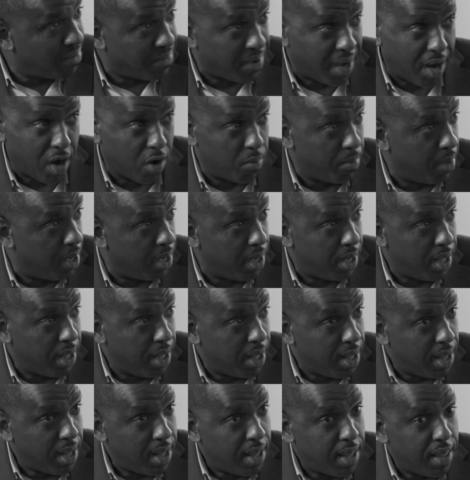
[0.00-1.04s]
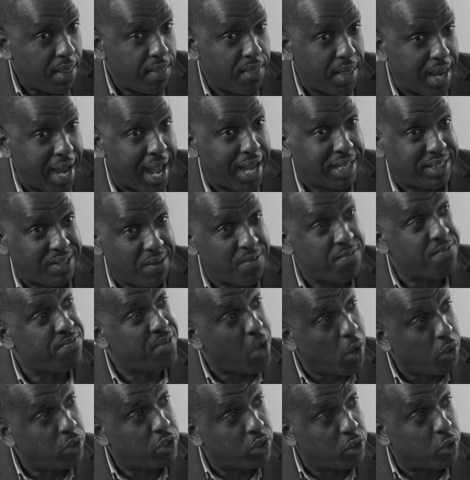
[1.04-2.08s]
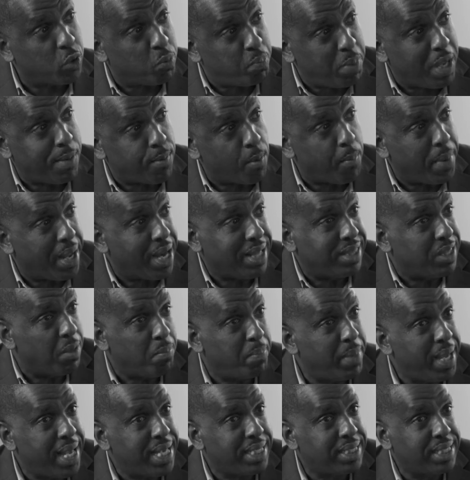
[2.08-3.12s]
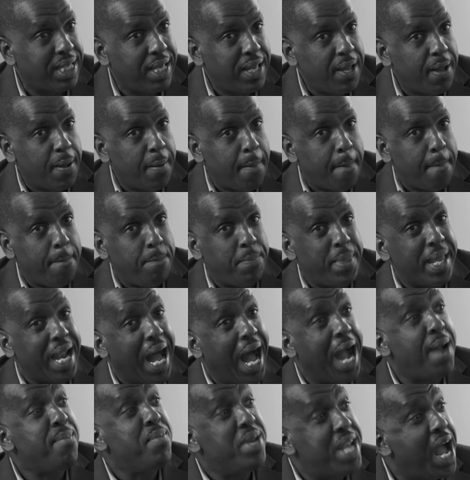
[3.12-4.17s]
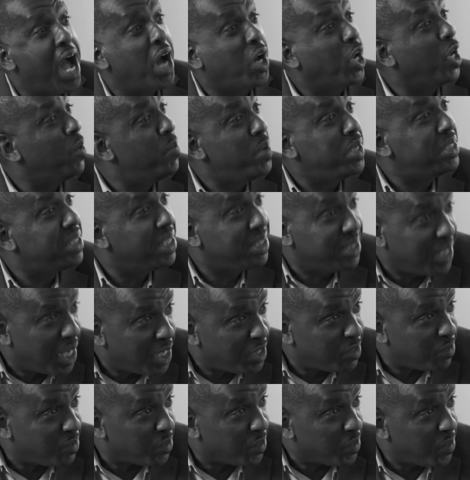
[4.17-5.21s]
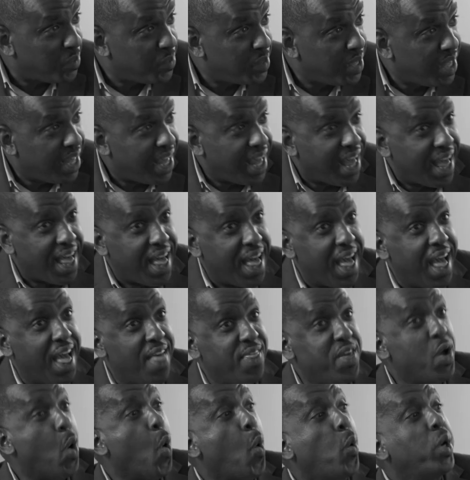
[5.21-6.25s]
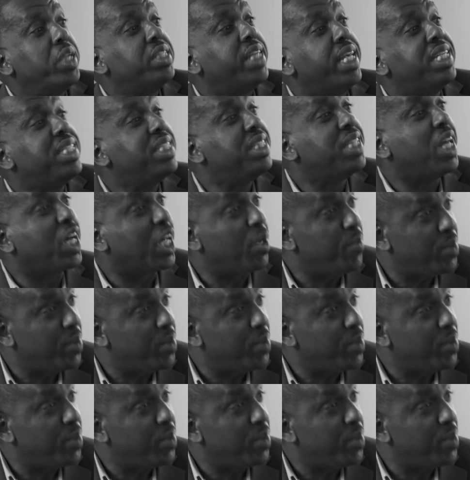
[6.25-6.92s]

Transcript: environment that actually fosters people being at their best, then I'm not going to be successful. The organization is not